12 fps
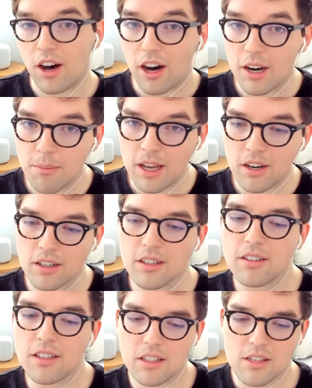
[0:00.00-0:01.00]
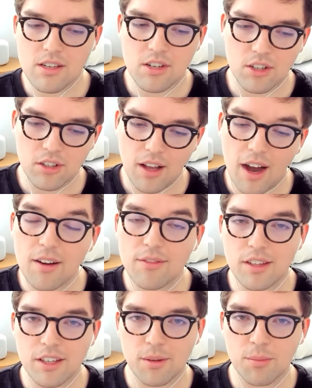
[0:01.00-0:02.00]
Automator that's still live
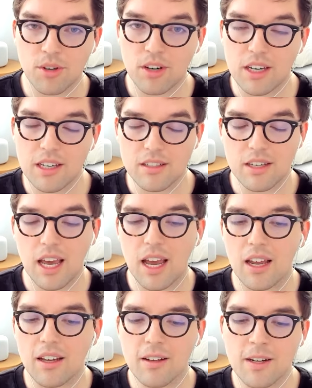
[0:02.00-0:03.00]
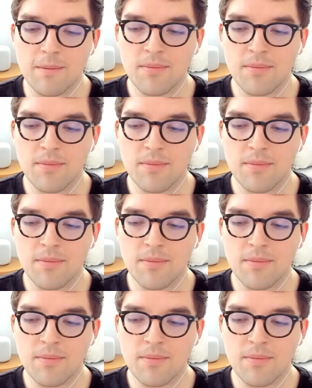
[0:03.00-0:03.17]
in the community today,